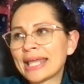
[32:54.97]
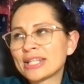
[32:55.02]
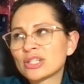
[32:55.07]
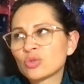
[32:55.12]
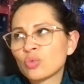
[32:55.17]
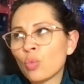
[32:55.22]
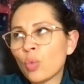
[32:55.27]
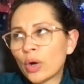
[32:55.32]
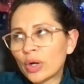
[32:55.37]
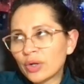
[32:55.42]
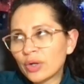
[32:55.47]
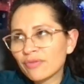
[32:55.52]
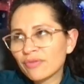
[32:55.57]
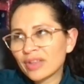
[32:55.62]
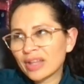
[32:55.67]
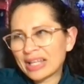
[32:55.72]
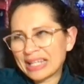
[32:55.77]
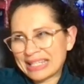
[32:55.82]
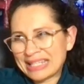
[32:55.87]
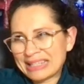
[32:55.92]
It's one
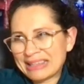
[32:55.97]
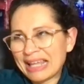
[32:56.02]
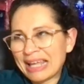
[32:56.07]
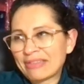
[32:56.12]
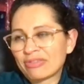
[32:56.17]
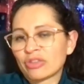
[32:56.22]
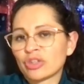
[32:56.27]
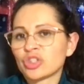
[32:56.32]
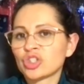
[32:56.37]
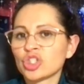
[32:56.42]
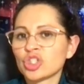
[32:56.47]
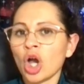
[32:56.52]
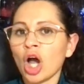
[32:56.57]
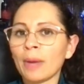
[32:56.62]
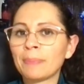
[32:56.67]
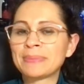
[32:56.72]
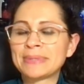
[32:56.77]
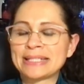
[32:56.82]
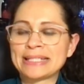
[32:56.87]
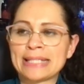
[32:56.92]
of the
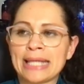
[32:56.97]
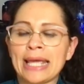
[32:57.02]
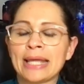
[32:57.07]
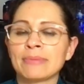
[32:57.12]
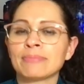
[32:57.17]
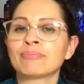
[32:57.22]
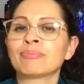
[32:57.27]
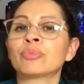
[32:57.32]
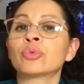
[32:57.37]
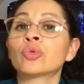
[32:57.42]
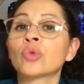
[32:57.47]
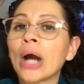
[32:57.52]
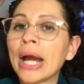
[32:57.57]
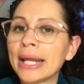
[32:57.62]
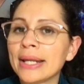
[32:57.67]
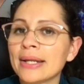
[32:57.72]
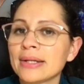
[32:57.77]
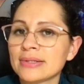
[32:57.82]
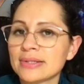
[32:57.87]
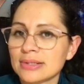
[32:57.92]
top 10
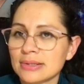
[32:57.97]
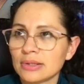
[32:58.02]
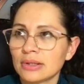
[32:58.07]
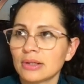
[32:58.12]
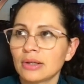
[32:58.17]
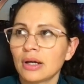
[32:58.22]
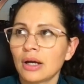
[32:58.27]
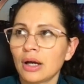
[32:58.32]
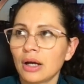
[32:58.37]
brightest